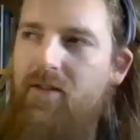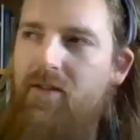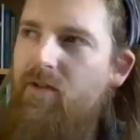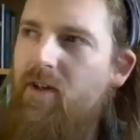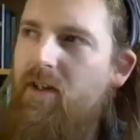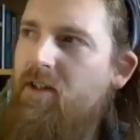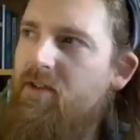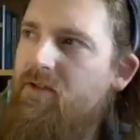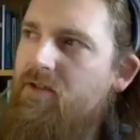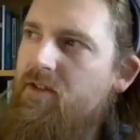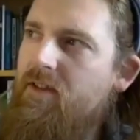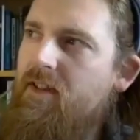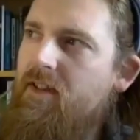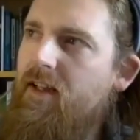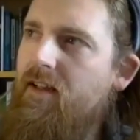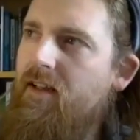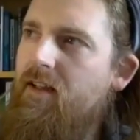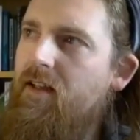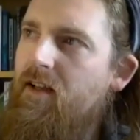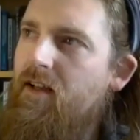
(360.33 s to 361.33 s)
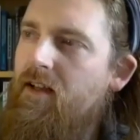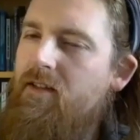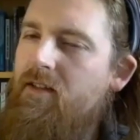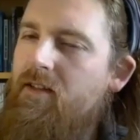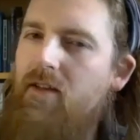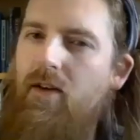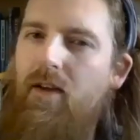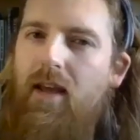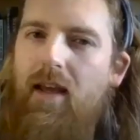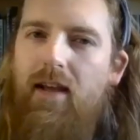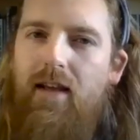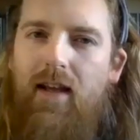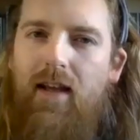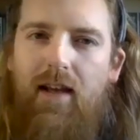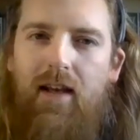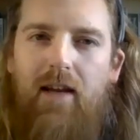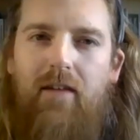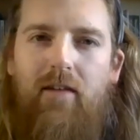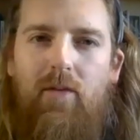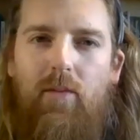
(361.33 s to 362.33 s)
really interesting. So it
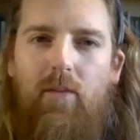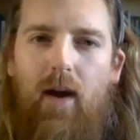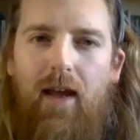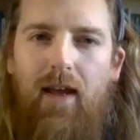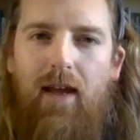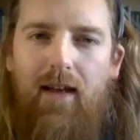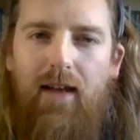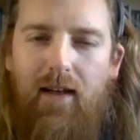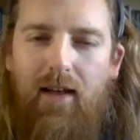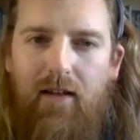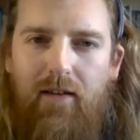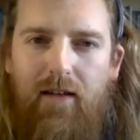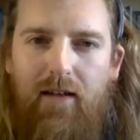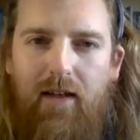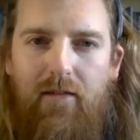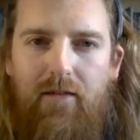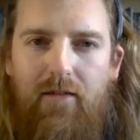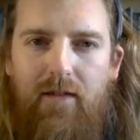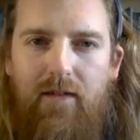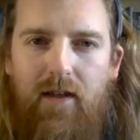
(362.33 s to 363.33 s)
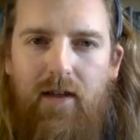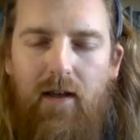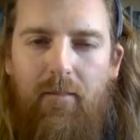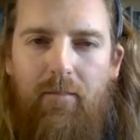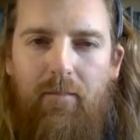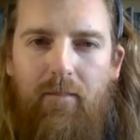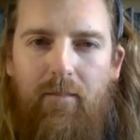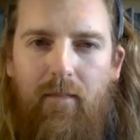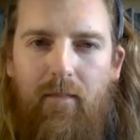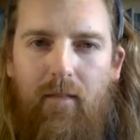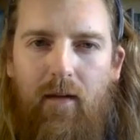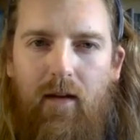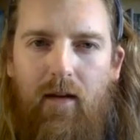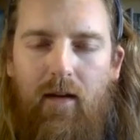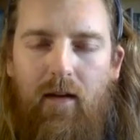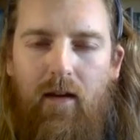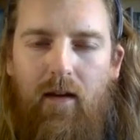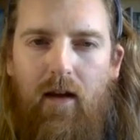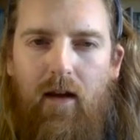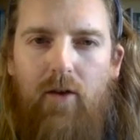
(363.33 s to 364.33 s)
kind of, in a way, it kind of gives
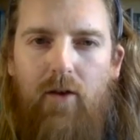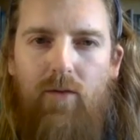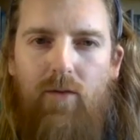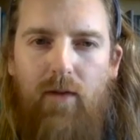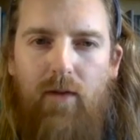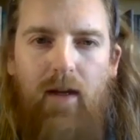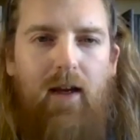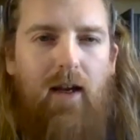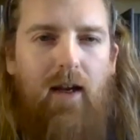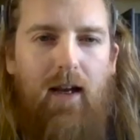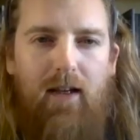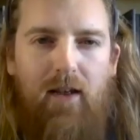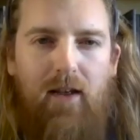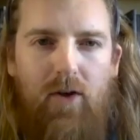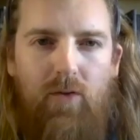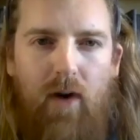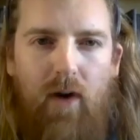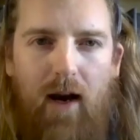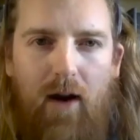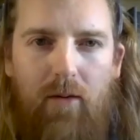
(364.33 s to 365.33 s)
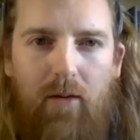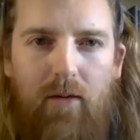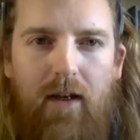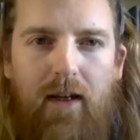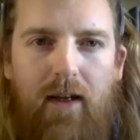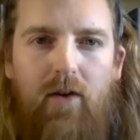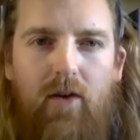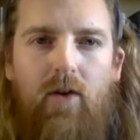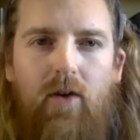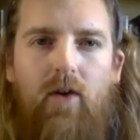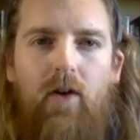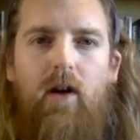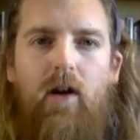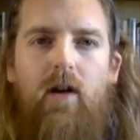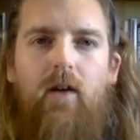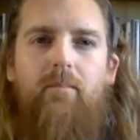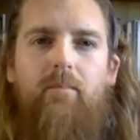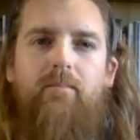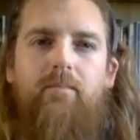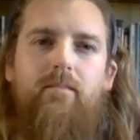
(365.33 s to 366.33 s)
like a grounding or
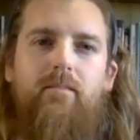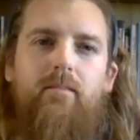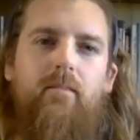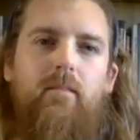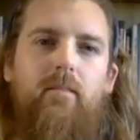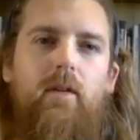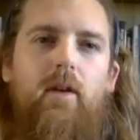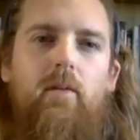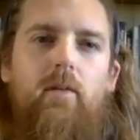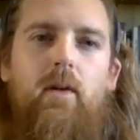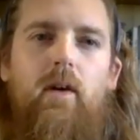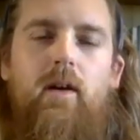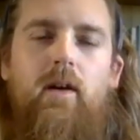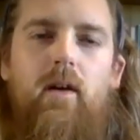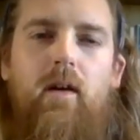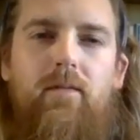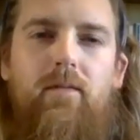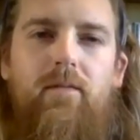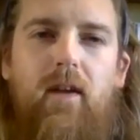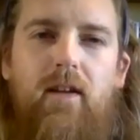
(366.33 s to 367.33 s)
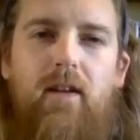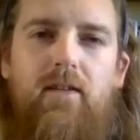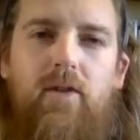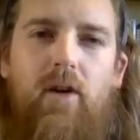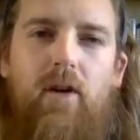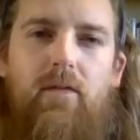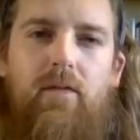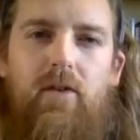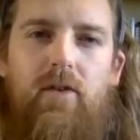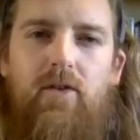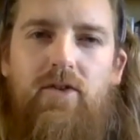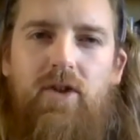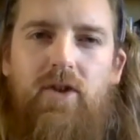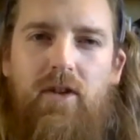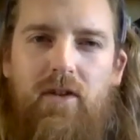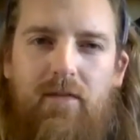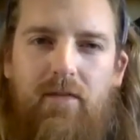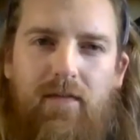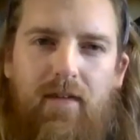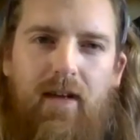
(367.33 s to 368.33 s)
a philosophical
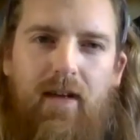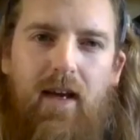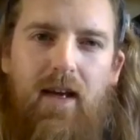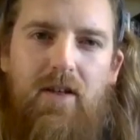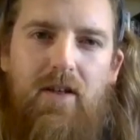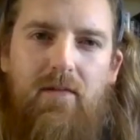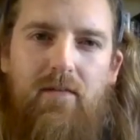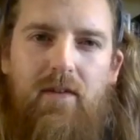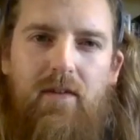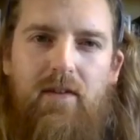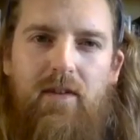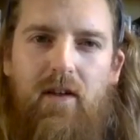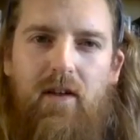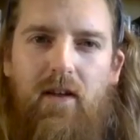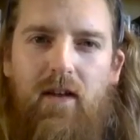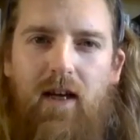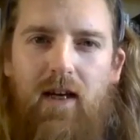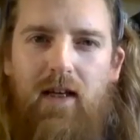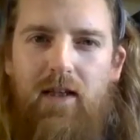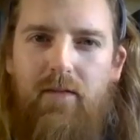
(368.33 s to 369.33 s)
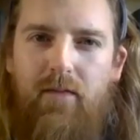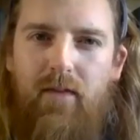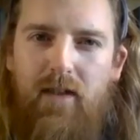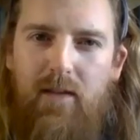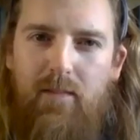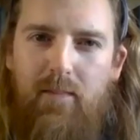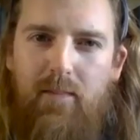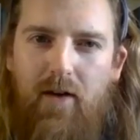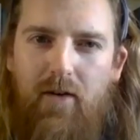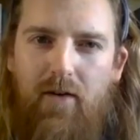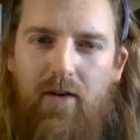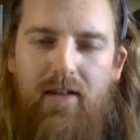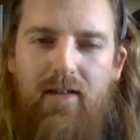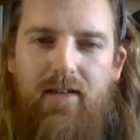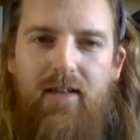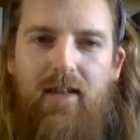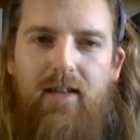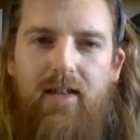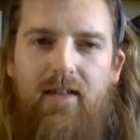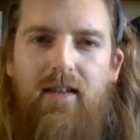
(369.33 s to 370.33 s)
justification for certain kinds of
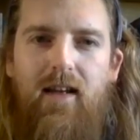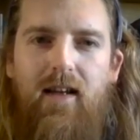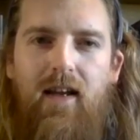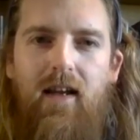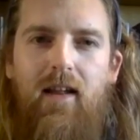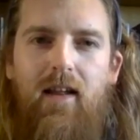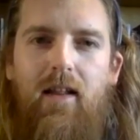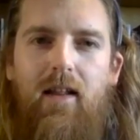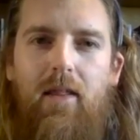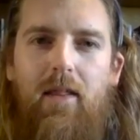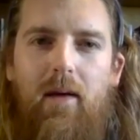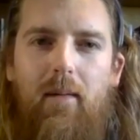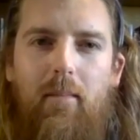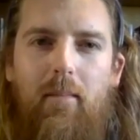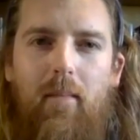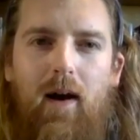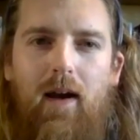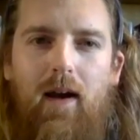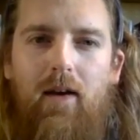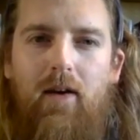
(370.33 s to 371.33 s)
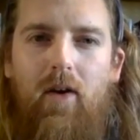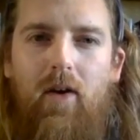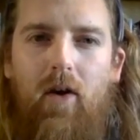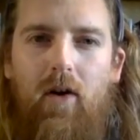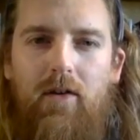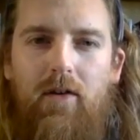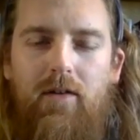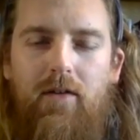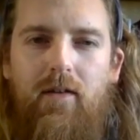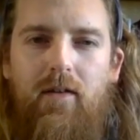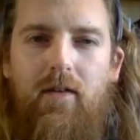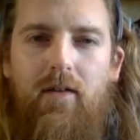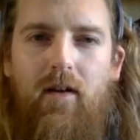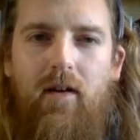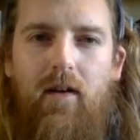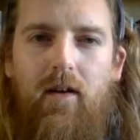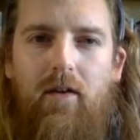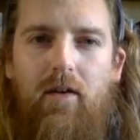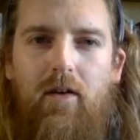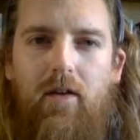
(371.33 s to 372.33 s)
experiences that might not,
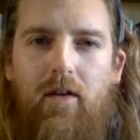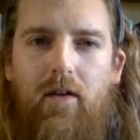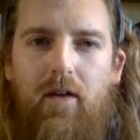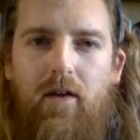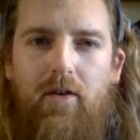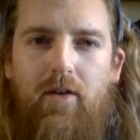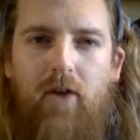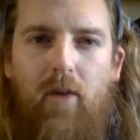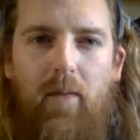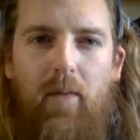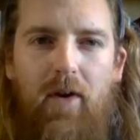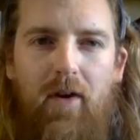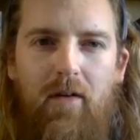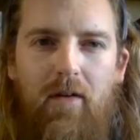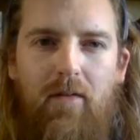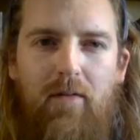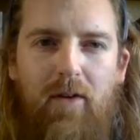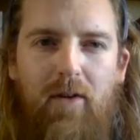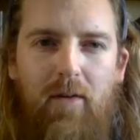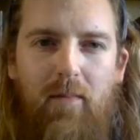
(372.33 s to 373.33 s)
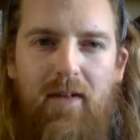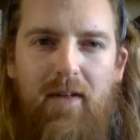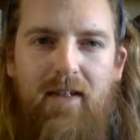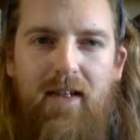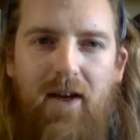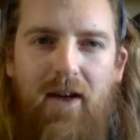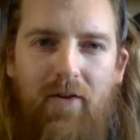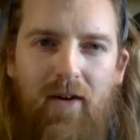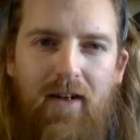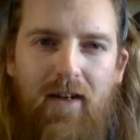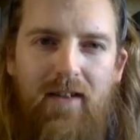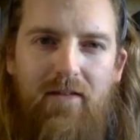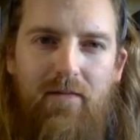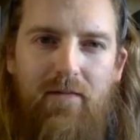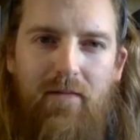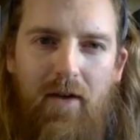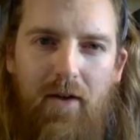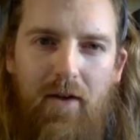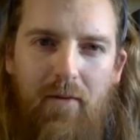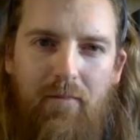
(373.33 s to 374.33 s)
under the dominant, materialist
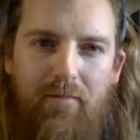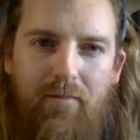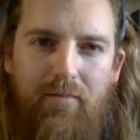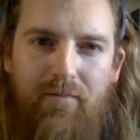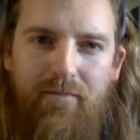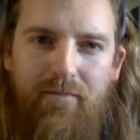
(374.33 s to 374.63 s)
view,